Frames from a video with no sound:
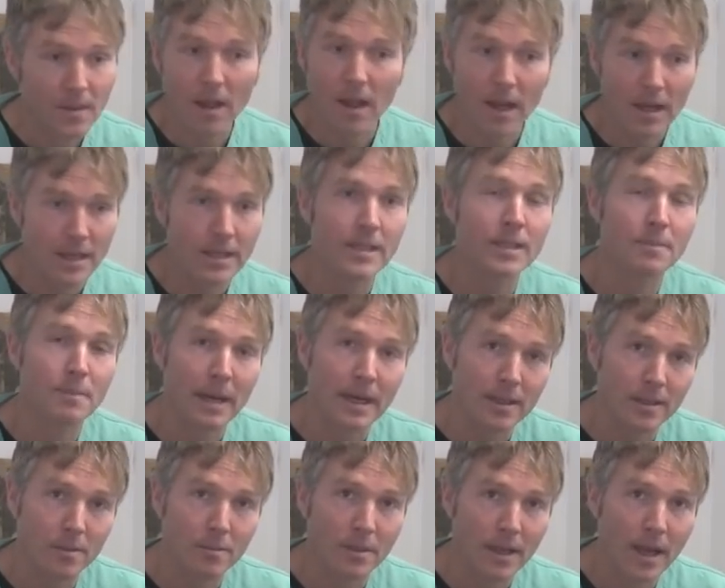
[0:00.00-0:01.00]
I'd
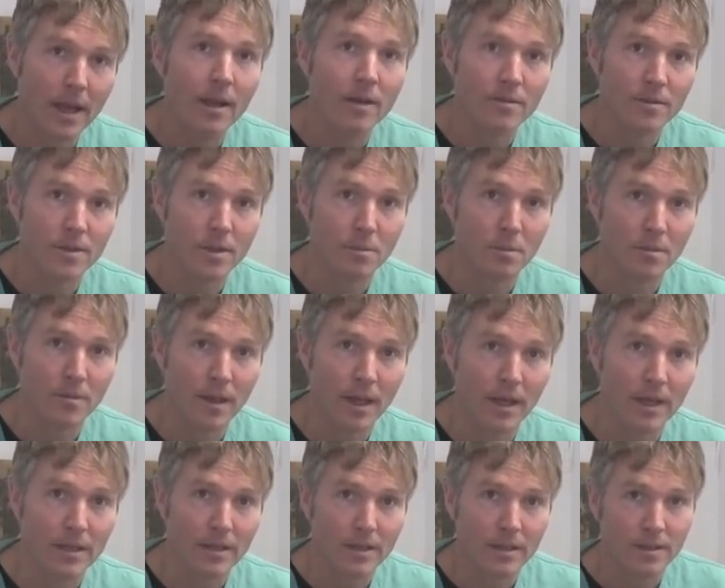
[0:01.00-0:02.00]
expect him to have some of
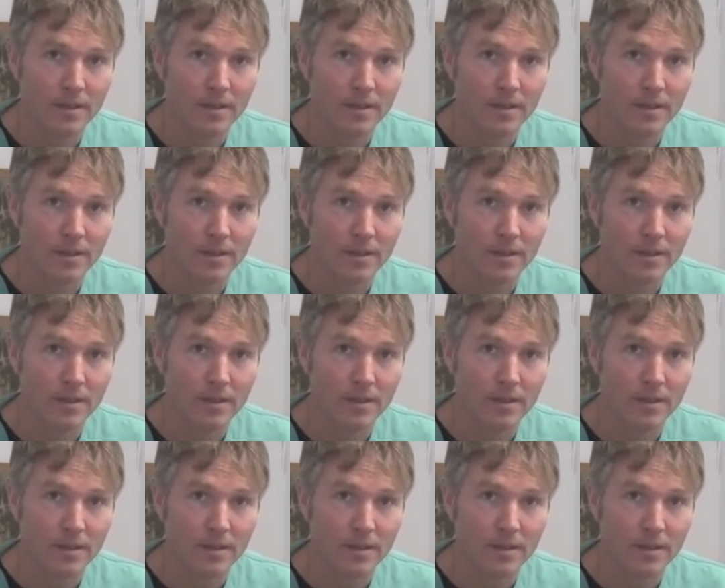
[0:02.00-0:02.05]
that.